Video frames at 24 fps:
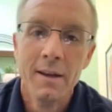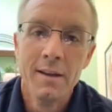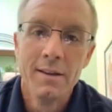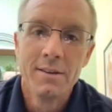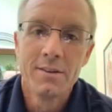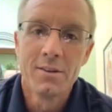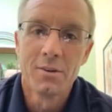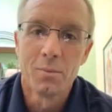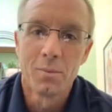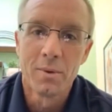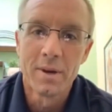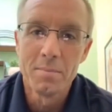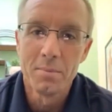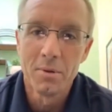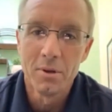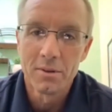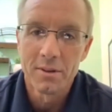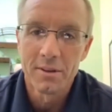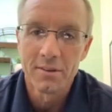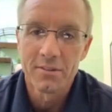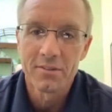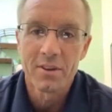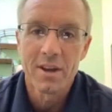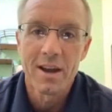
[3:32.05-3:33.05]
to
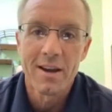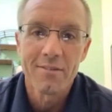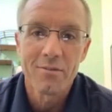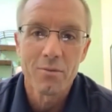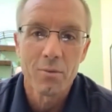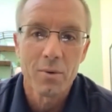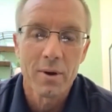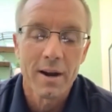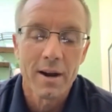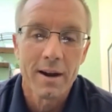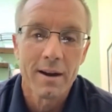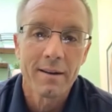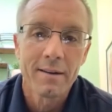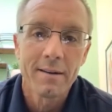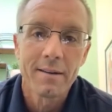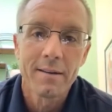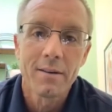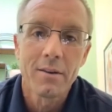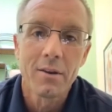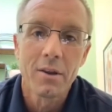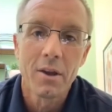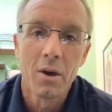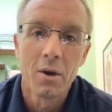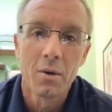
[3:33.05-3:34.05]
reboot the software,
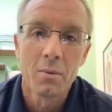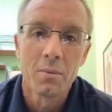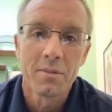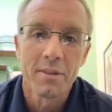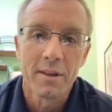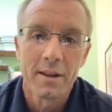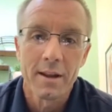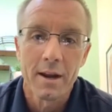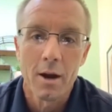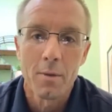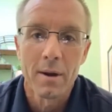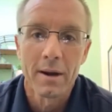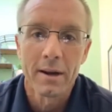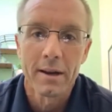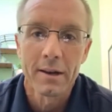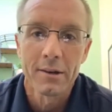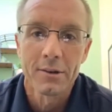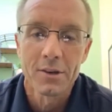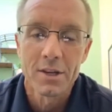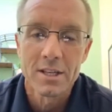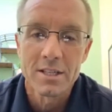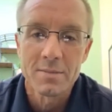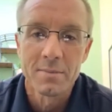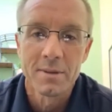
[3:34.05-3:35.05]
you go in with the chiropractic
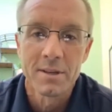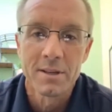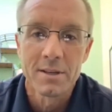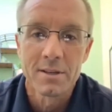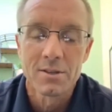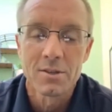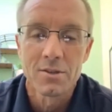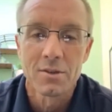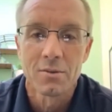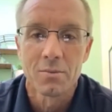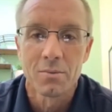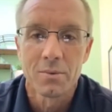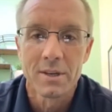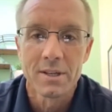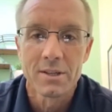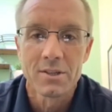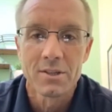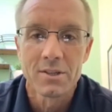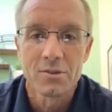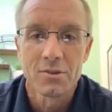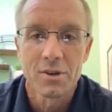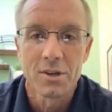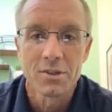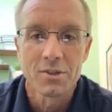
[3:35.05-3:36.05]
adjustment to
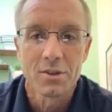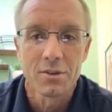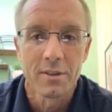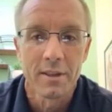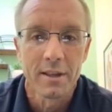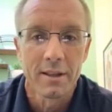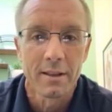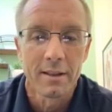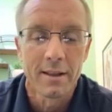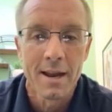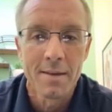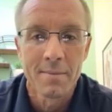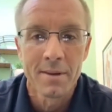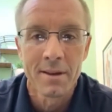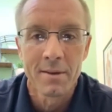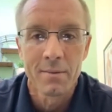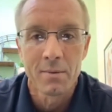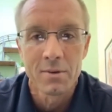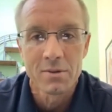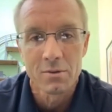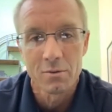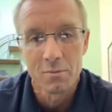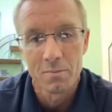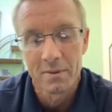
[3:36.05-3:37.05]
restructure the alignment,
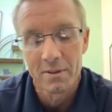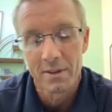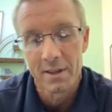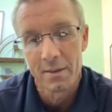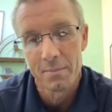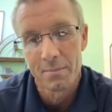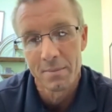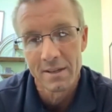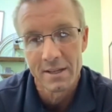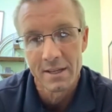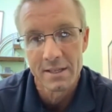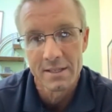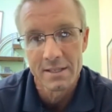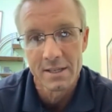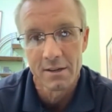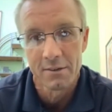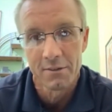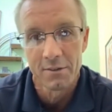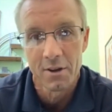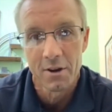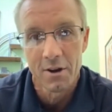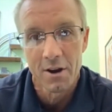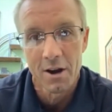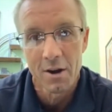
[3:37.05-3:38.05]
which can be
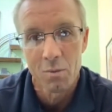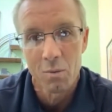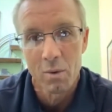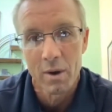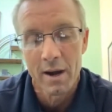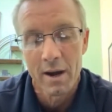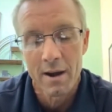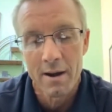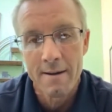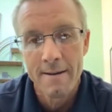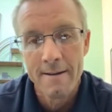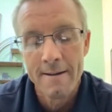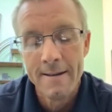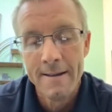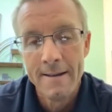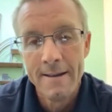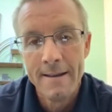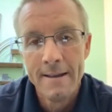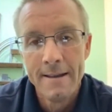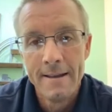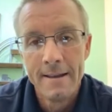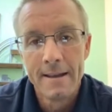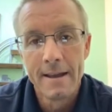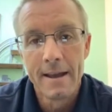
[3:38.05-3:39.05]
considered the hardware,
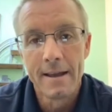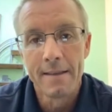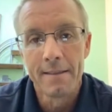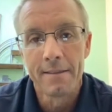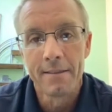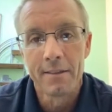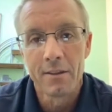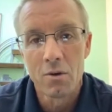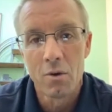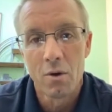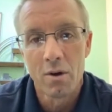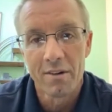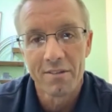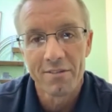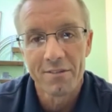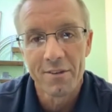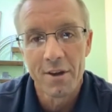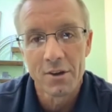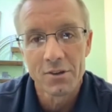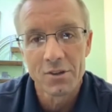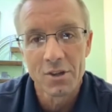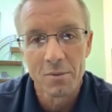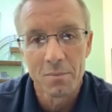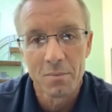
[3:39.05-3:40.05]
and then the core
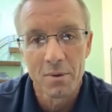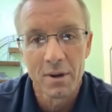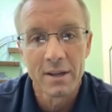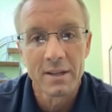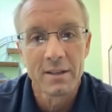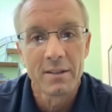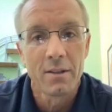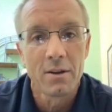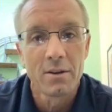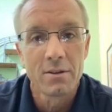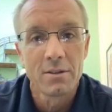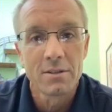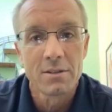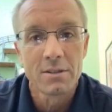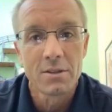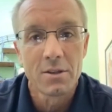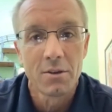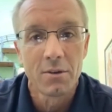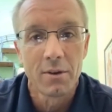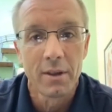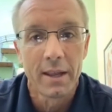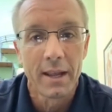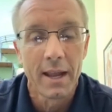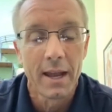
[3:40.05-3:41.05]
function bring those
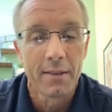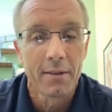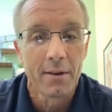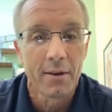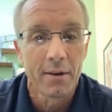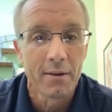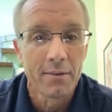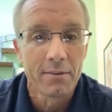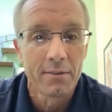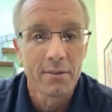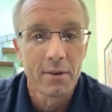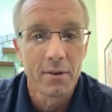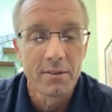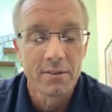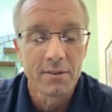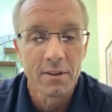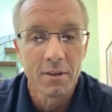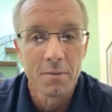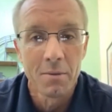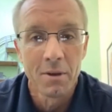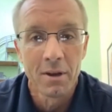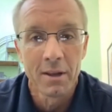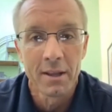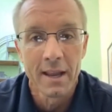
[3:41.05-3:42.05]
two together. So it's
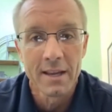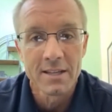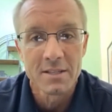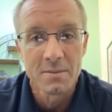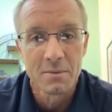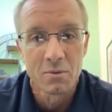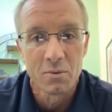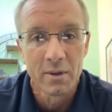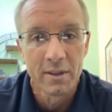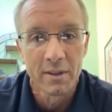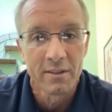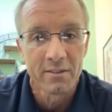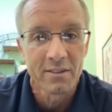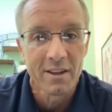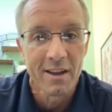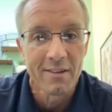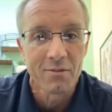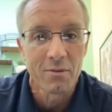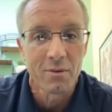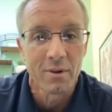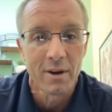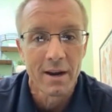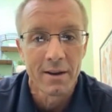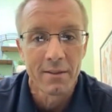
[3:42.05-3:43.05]
communication between the
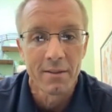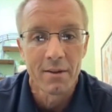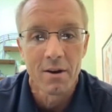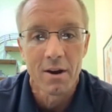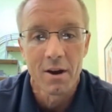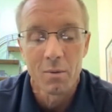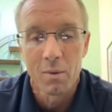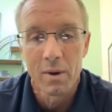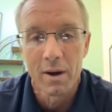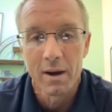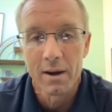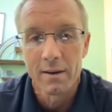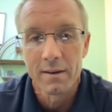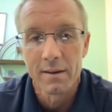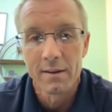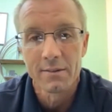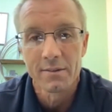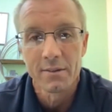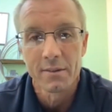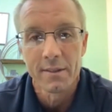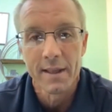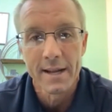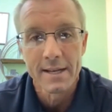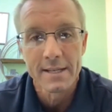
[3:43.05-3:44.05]
software and the hardware.
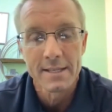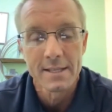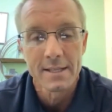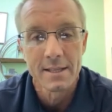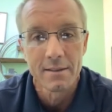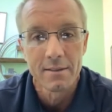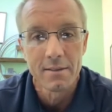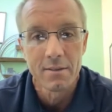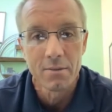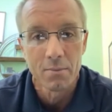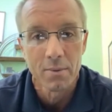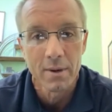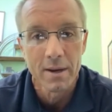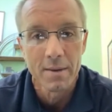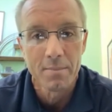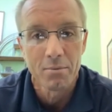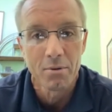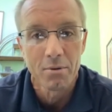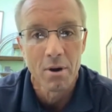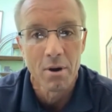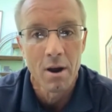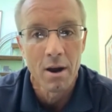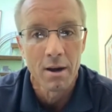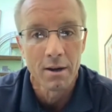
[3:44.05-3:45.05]
And so that's the
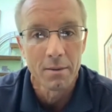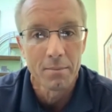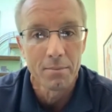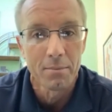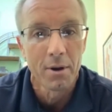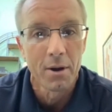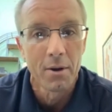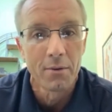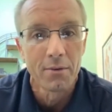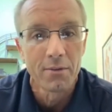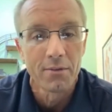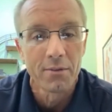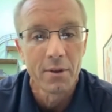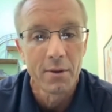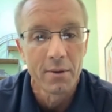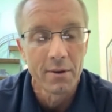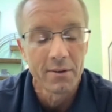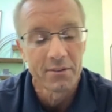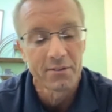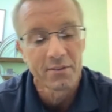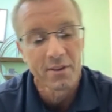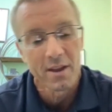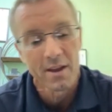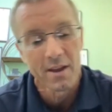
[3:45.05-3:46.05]
three-pronged approach. So
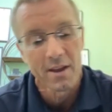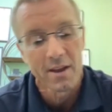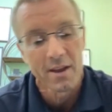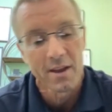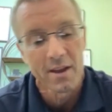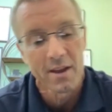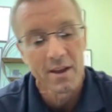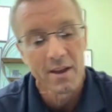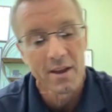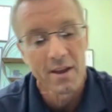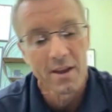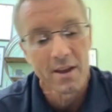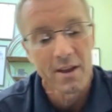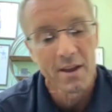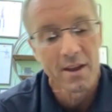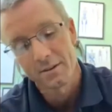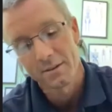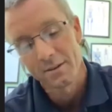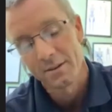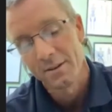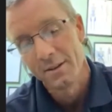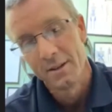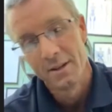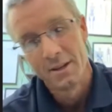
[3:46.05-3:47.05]
it's soft tissue
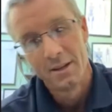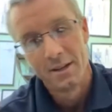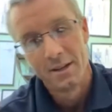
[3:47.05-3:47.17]
work,